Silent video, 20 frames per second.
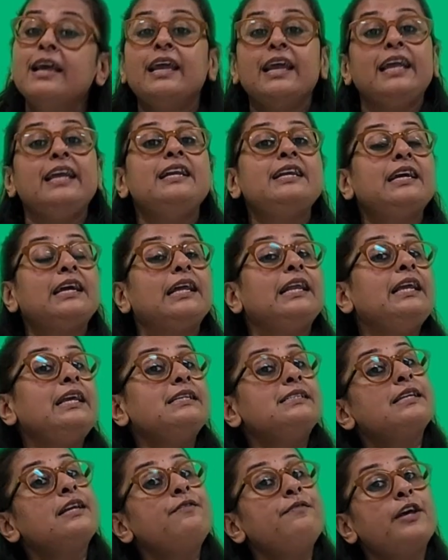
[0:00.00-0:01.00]

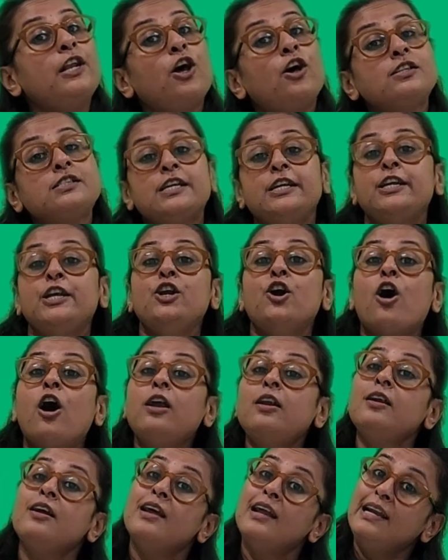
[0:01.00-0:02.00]
increase in velocity or
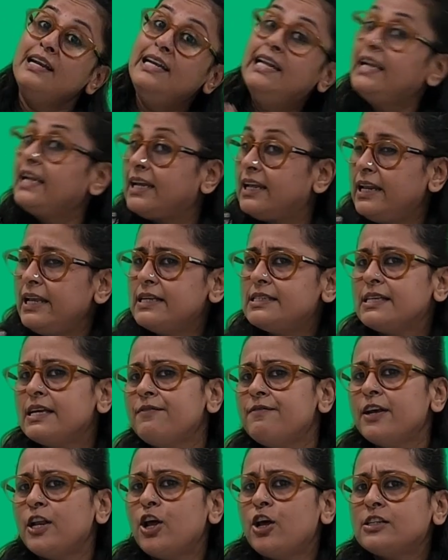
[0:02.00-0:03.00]
decrease in
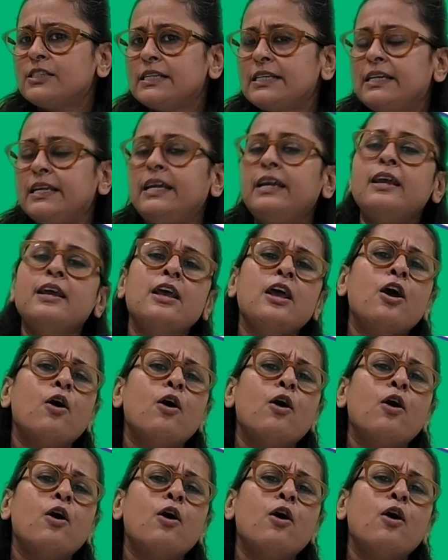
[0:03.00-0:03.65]
velocity?